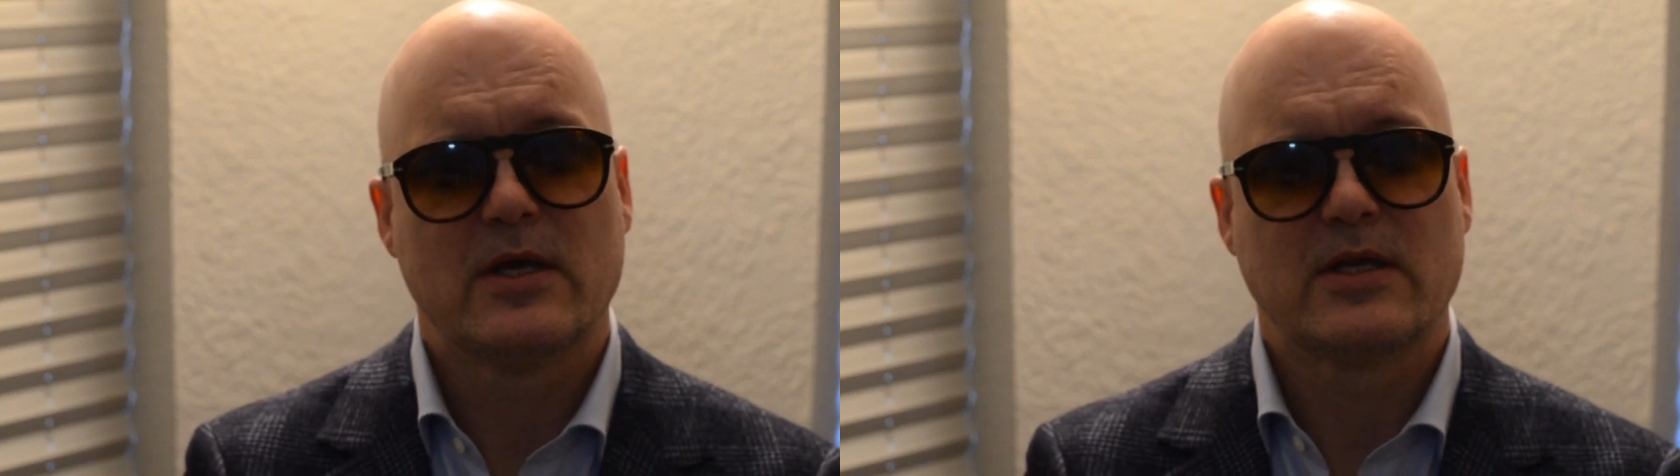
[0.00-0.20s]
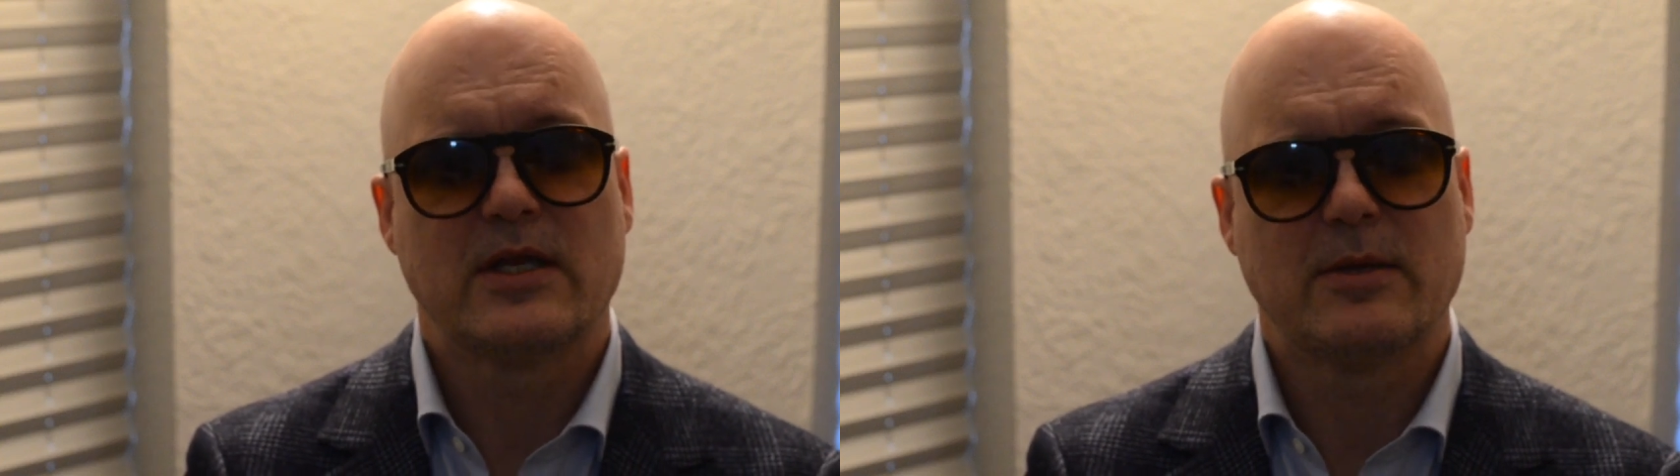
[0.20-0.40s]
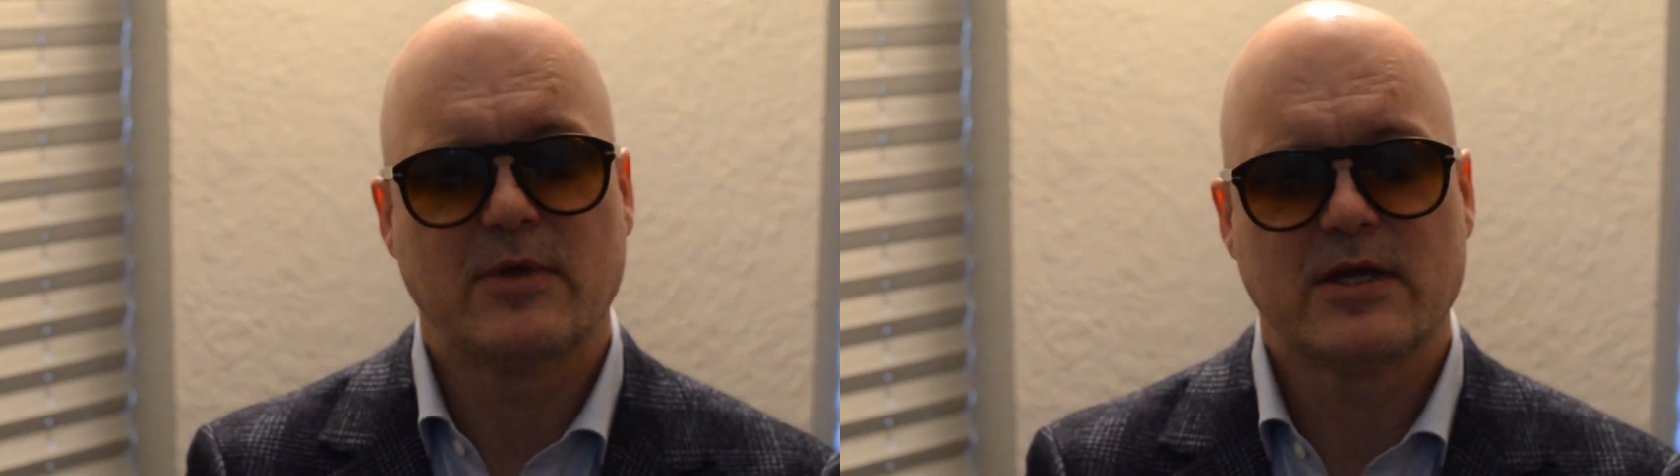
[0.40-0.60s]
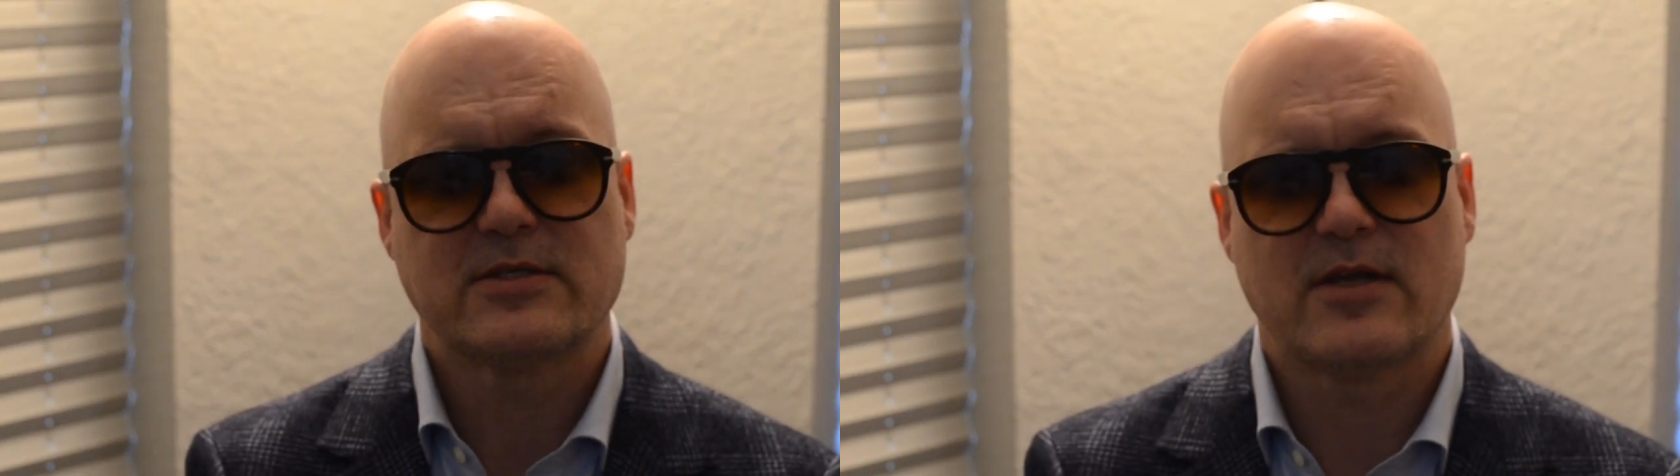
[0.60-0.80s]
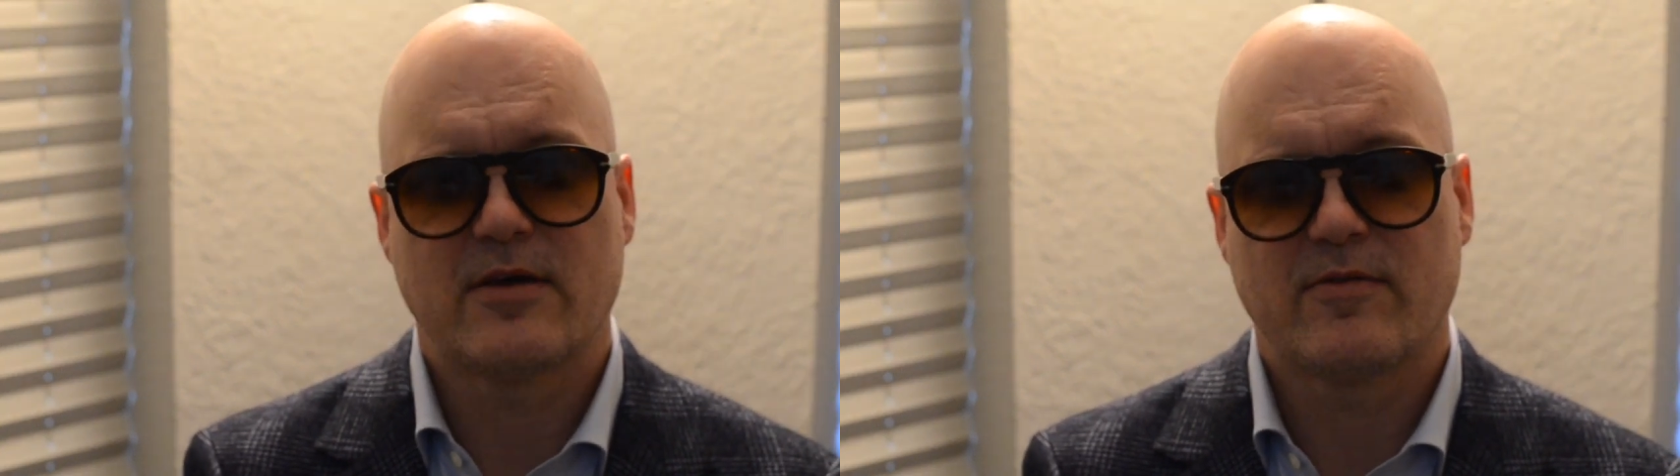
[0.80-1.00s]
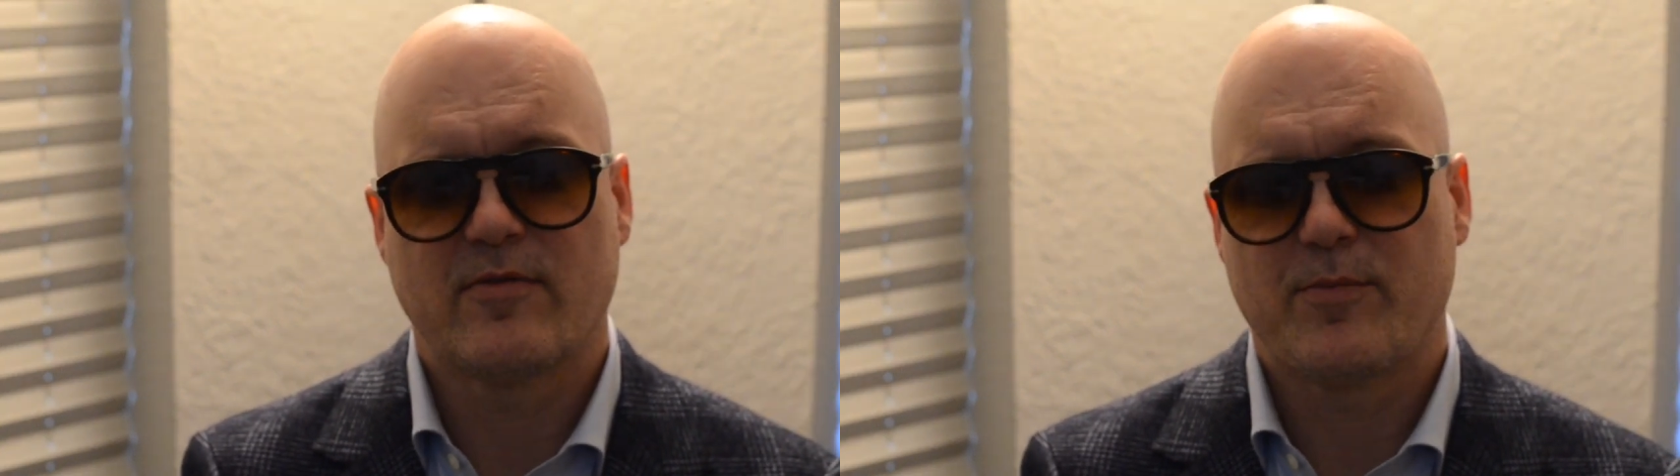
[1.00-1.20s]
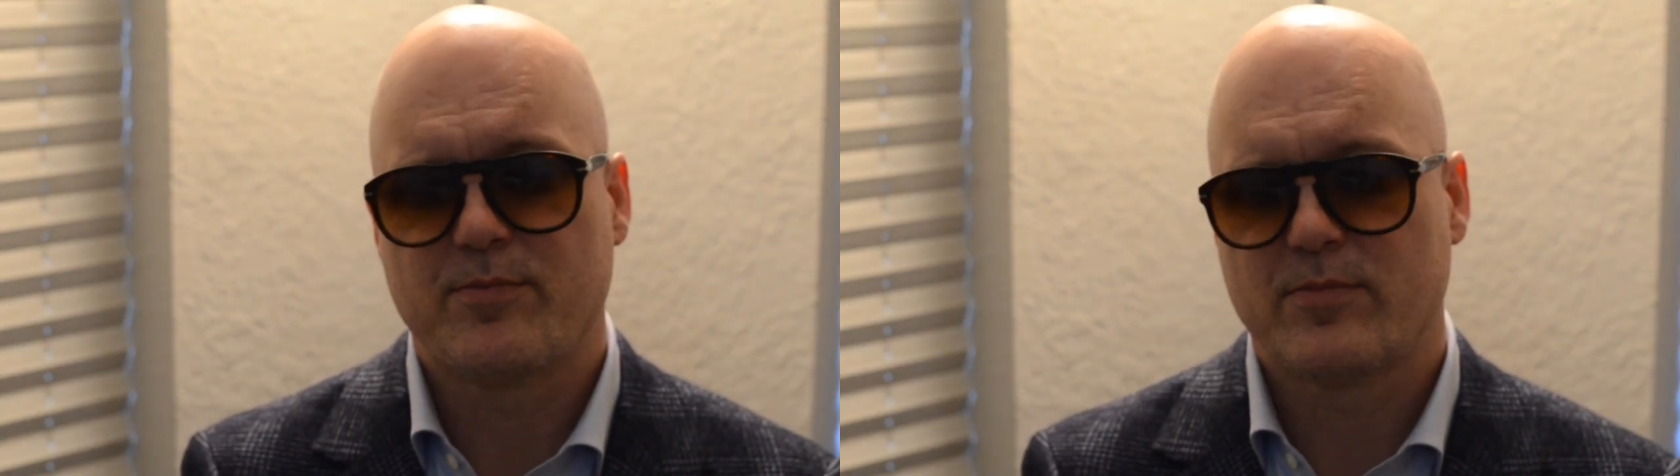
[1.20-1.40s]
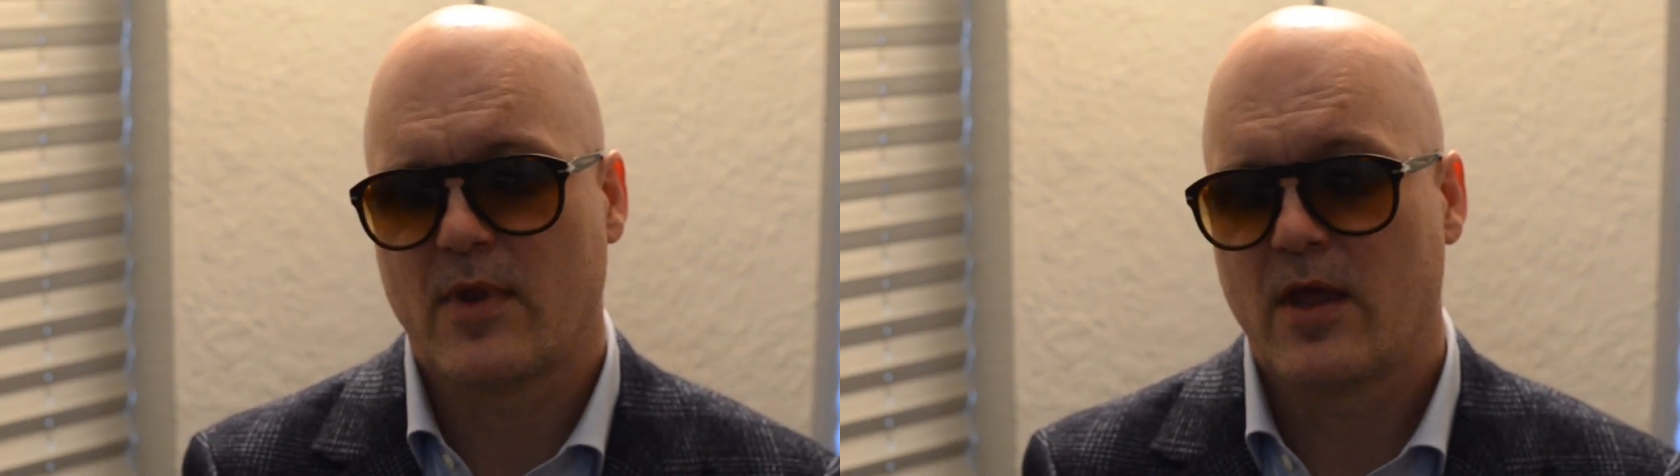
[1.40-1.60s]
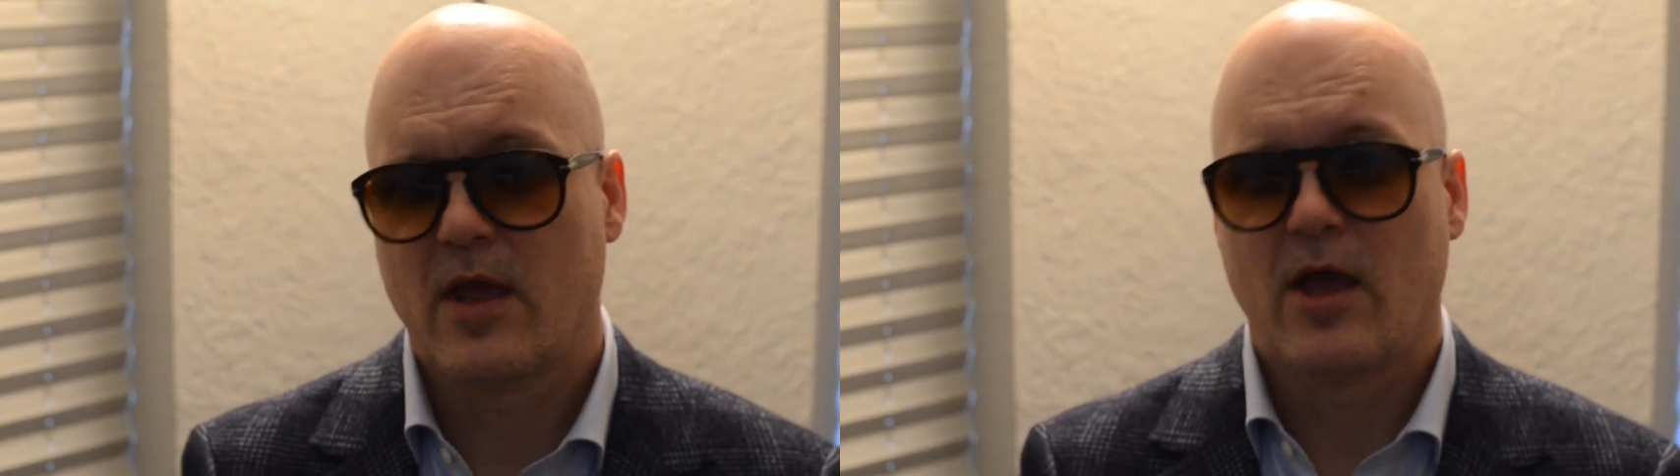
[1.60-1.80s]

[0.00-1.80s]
to keep dust off of them.